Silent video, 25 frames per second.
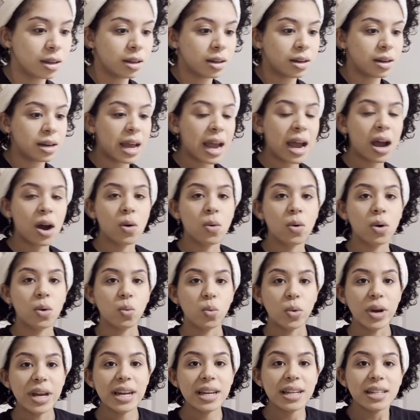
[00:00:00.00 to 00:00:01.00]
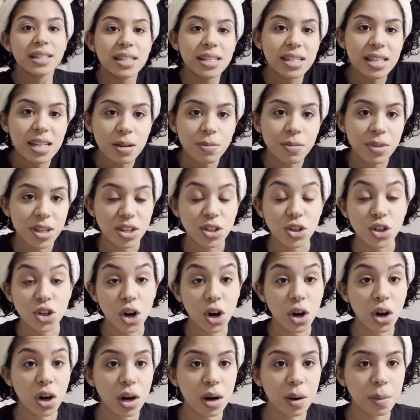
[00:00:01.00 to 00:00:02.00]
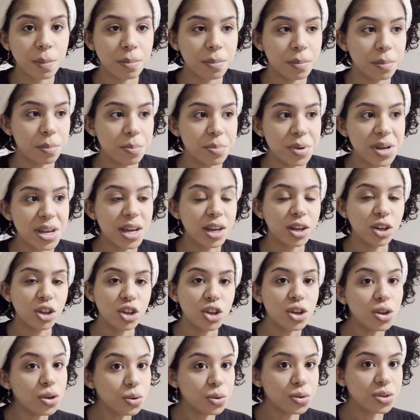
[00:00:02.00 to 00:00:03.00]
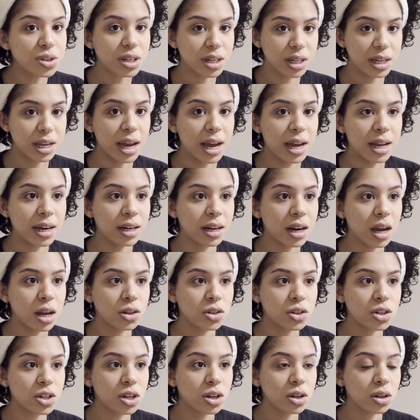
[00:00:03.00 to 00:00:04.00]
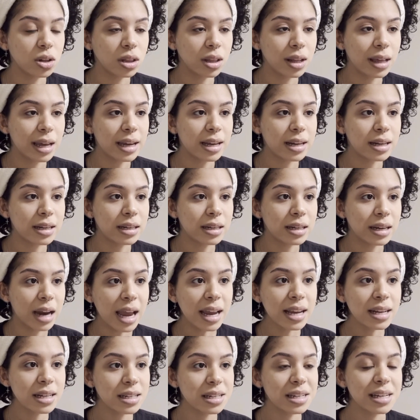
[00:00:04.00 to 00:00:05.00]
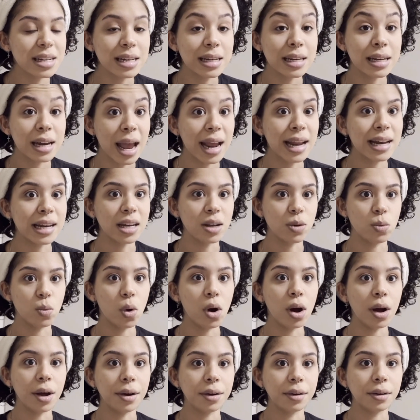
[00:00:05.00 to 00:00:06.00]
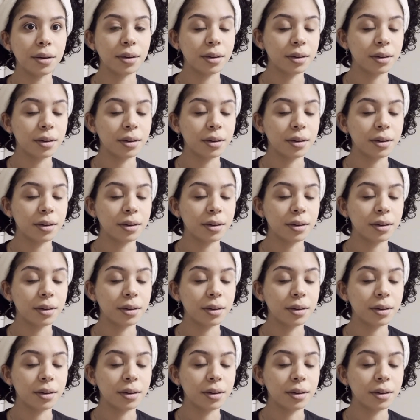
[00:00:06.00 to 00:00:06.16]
Now, we didn't see this term being used again until like 1991.